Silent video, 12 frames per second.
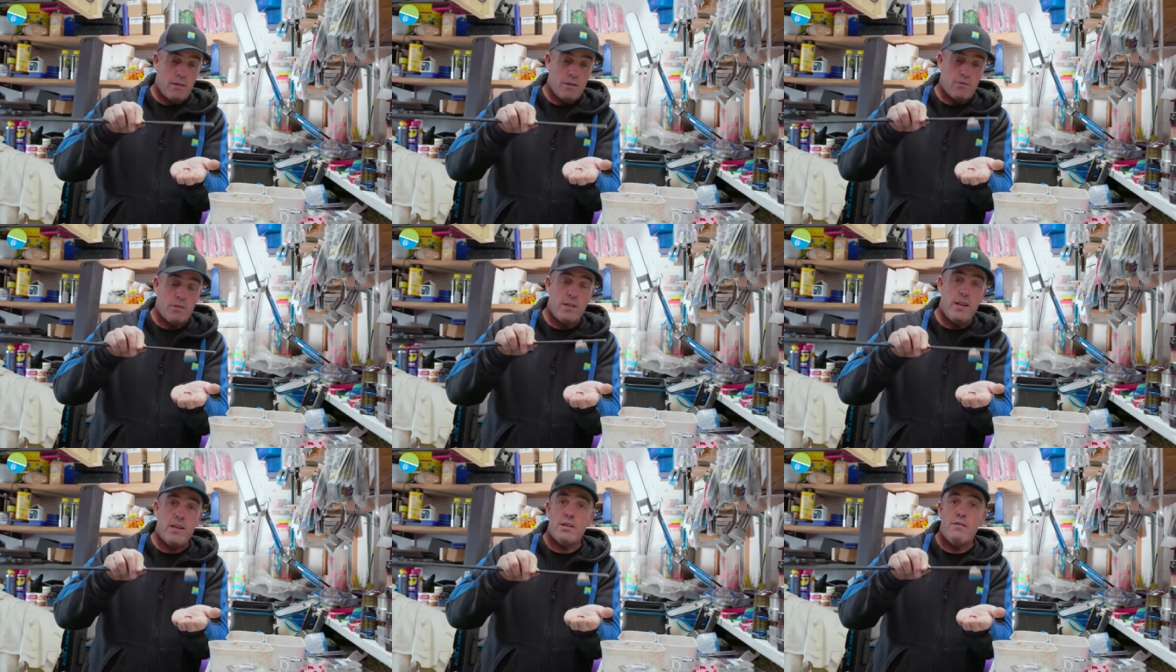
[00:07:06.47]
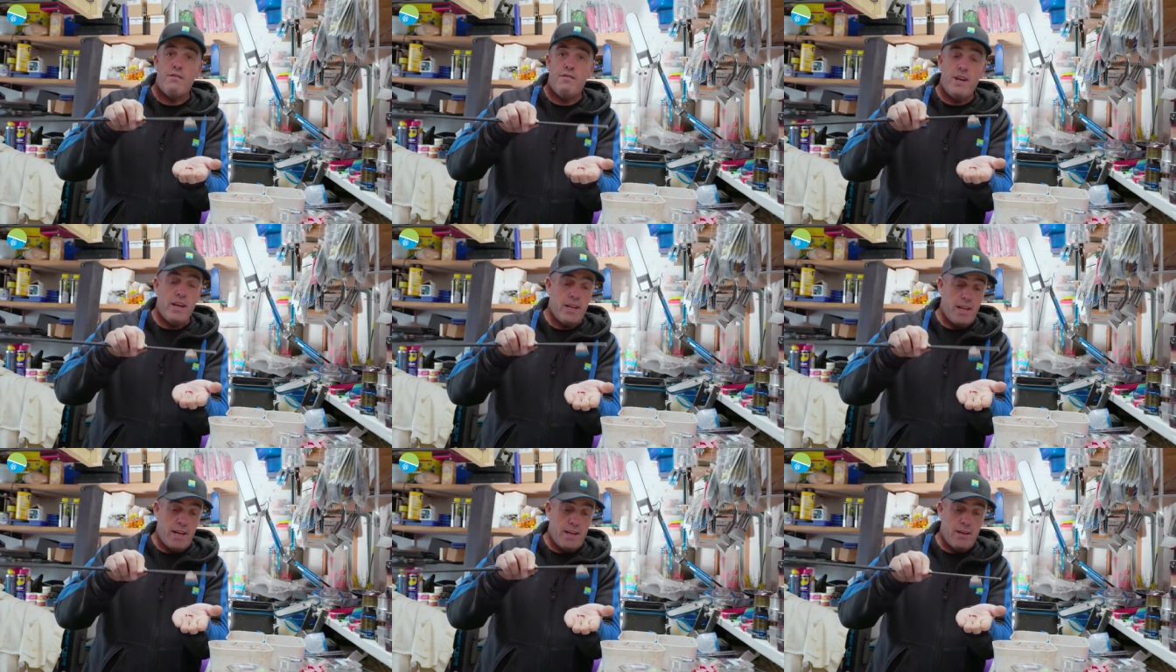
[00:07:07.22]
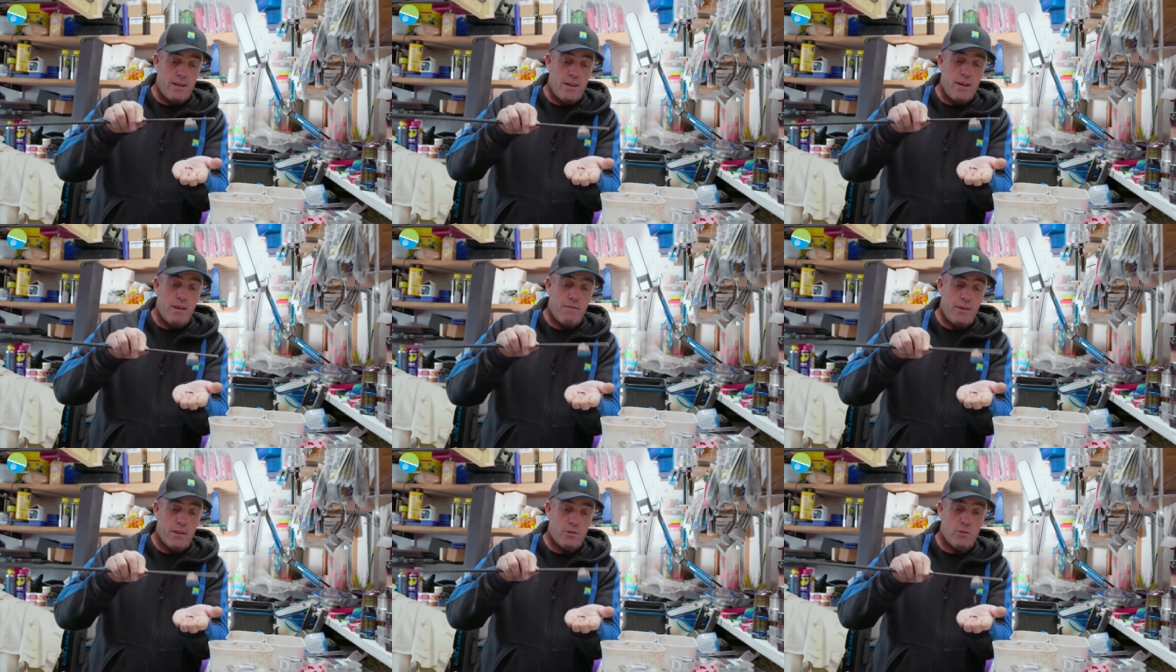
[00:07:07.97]
So it's literally feeding
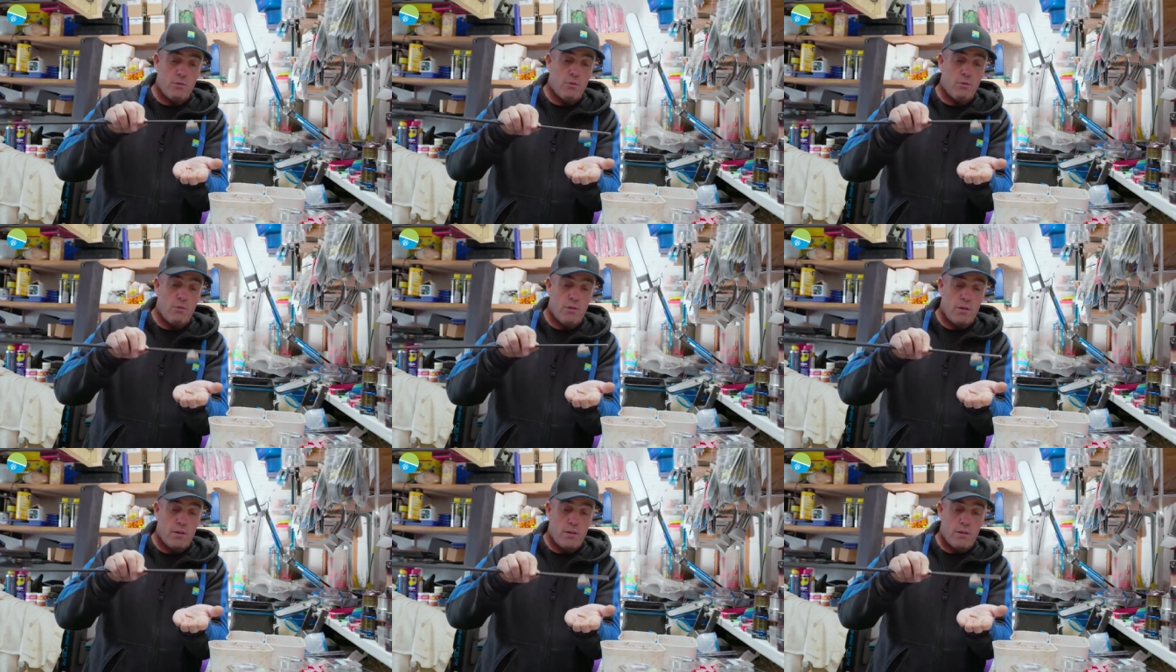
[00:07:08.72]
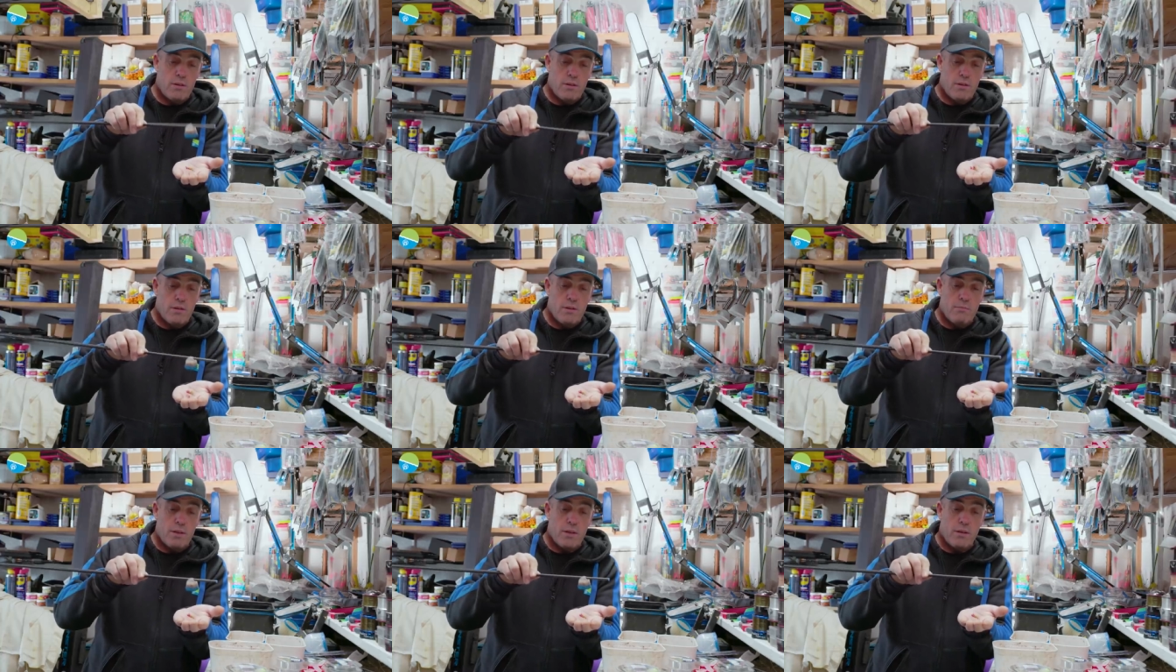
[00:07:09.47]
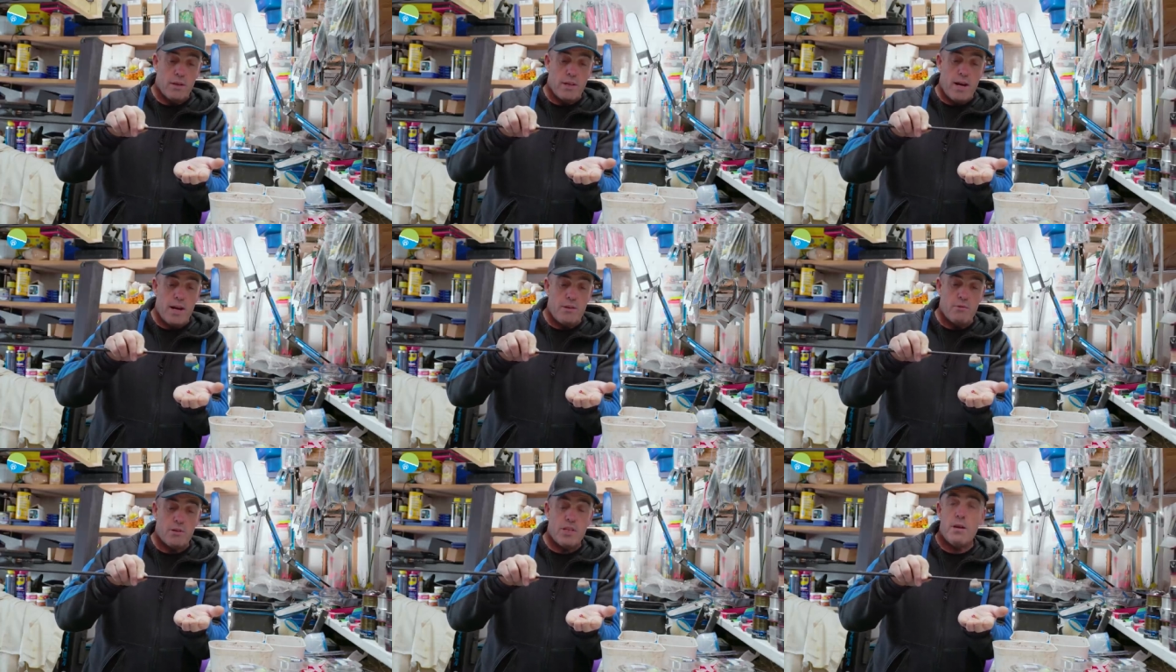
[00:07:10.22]
nothing at all, but like that. And
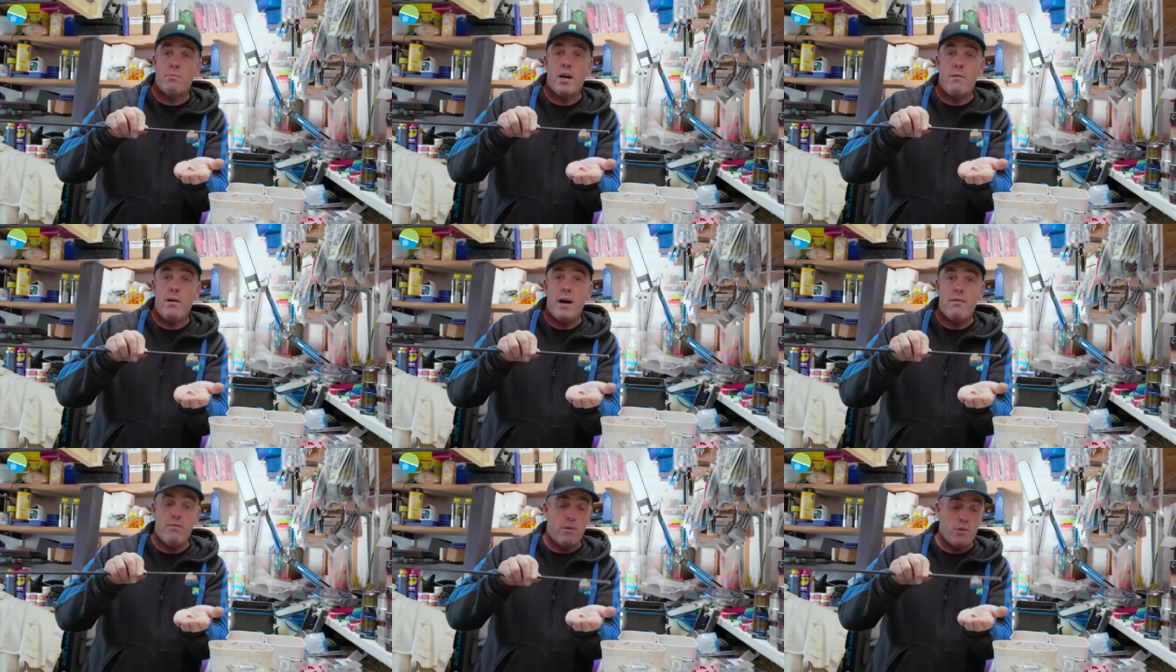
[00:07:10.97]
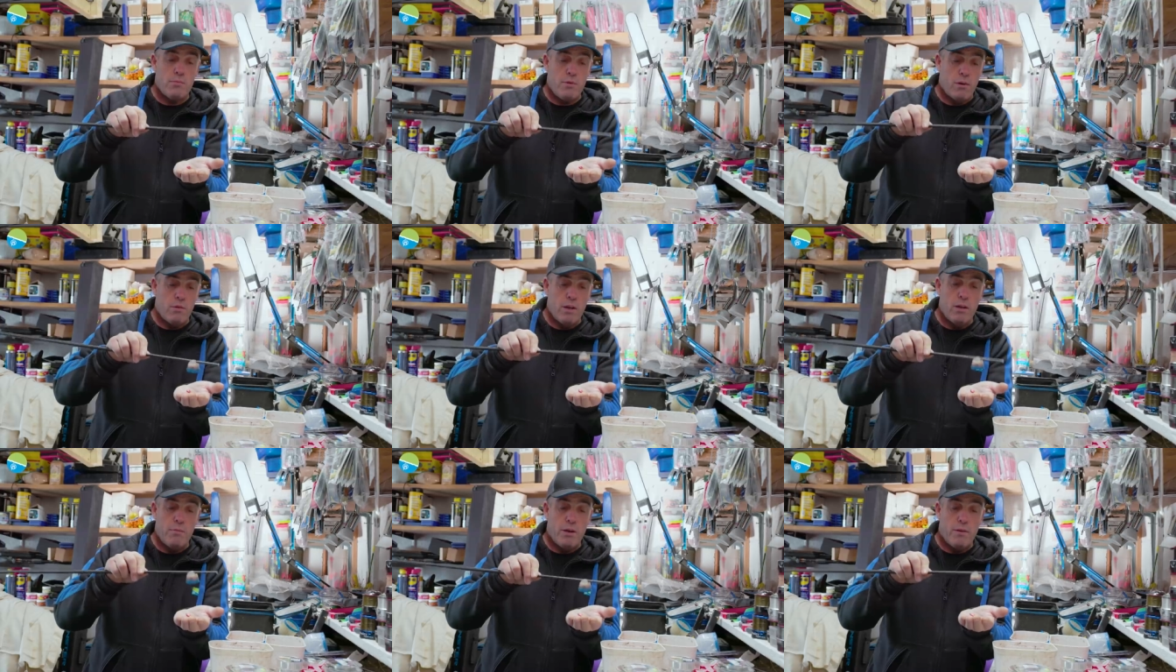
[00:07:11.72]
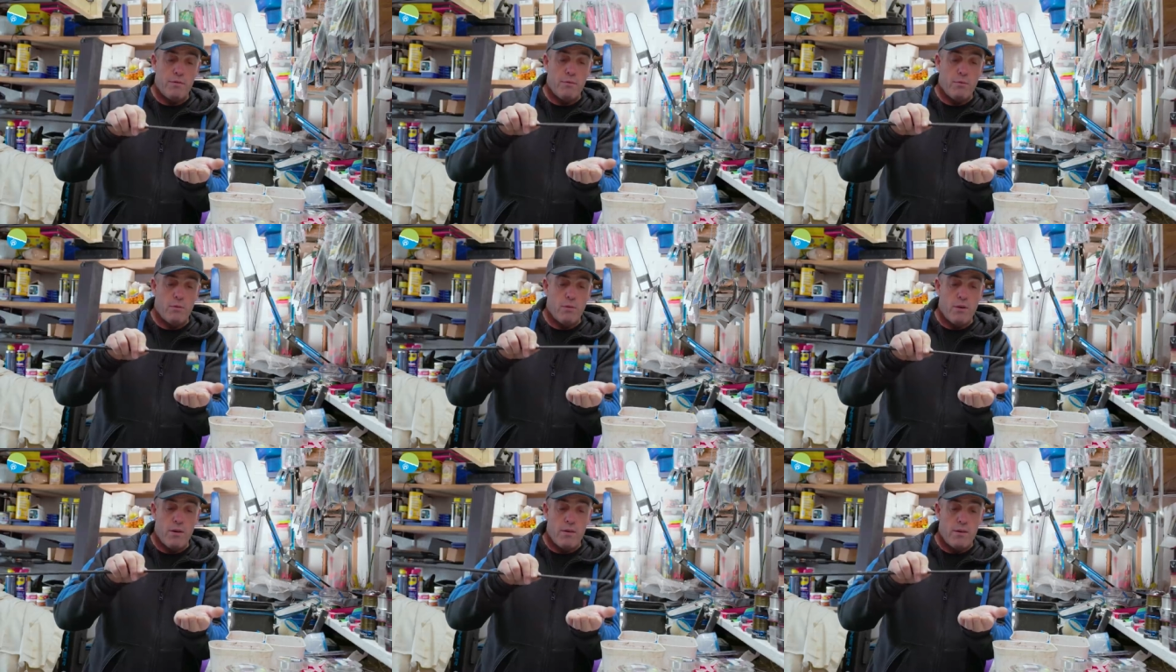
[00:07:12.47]
you'll see them come out if you hold your pole a little bit off the
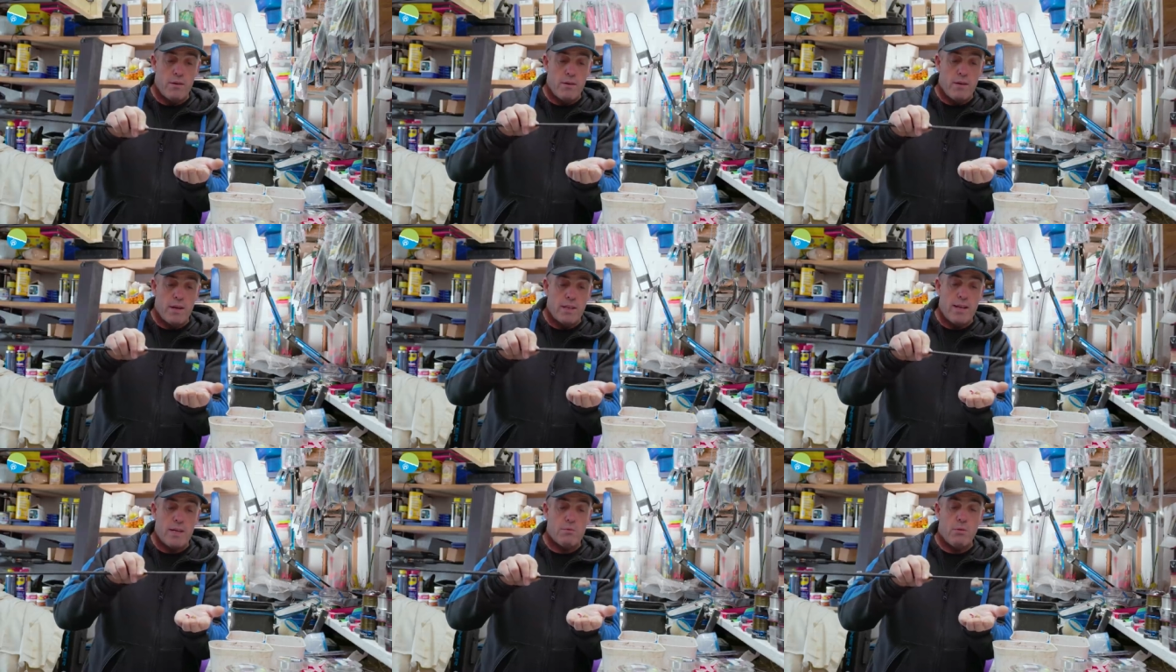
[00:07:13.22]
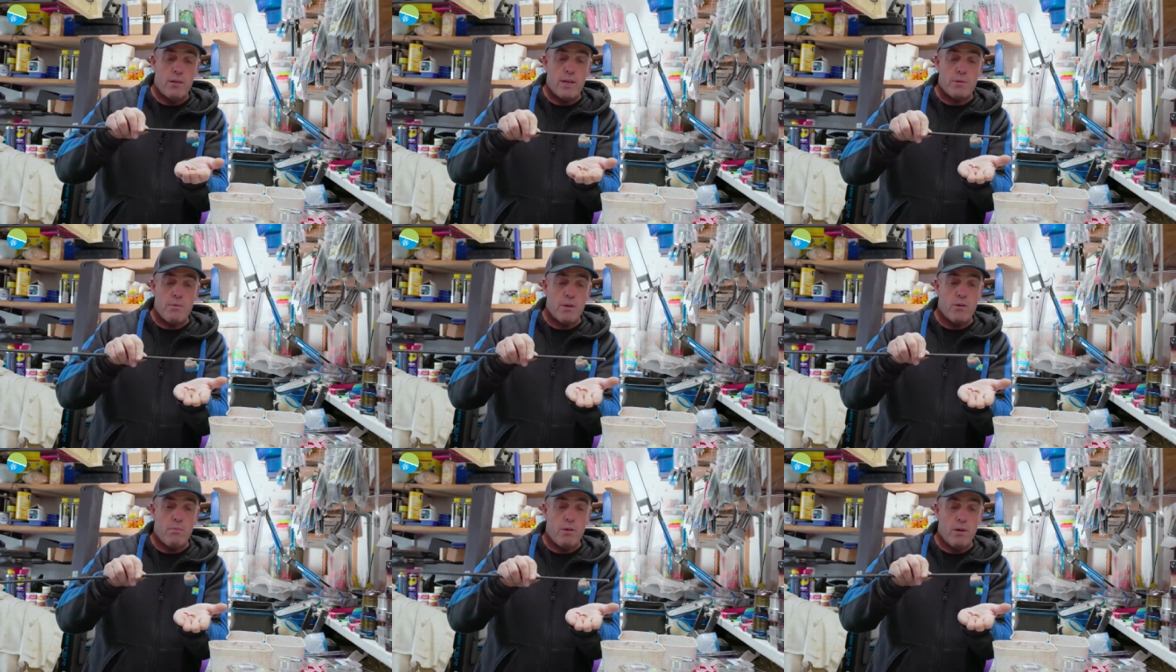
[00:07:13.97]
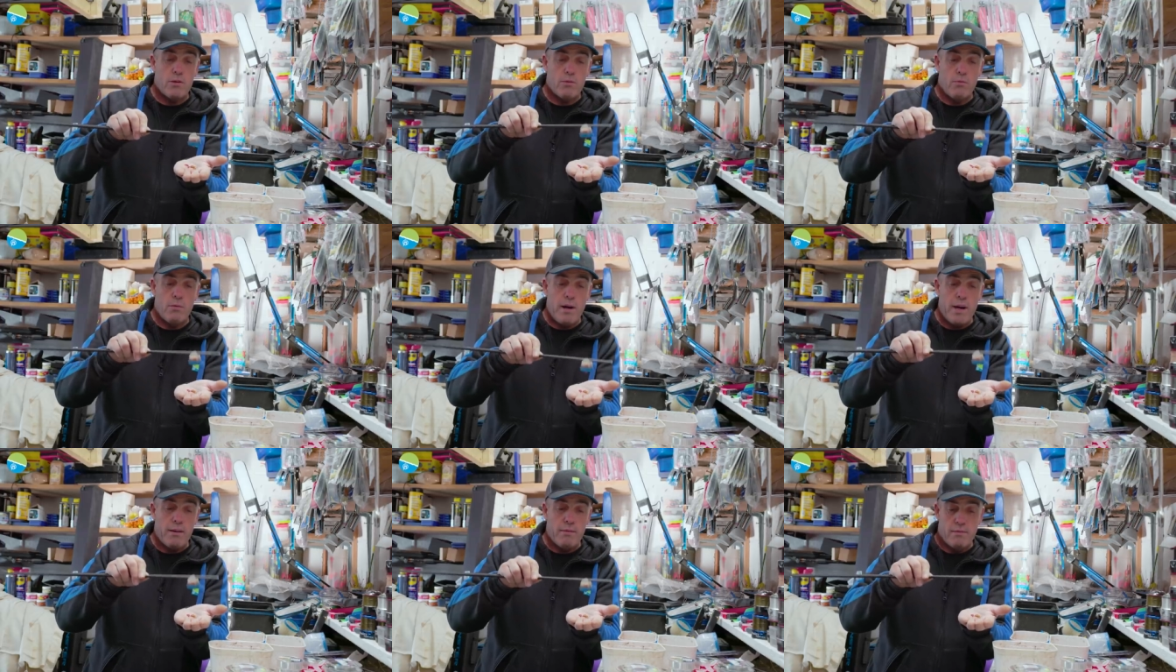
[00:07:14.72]
water, and that's what that sprinkle pot's all
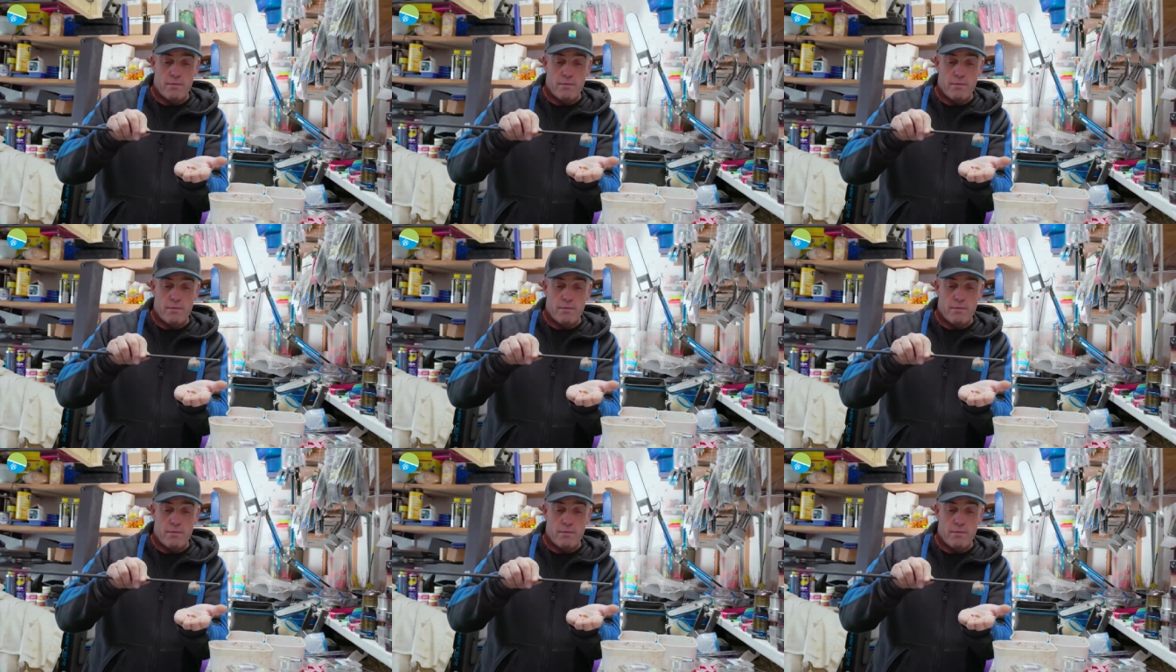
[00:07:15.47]
about.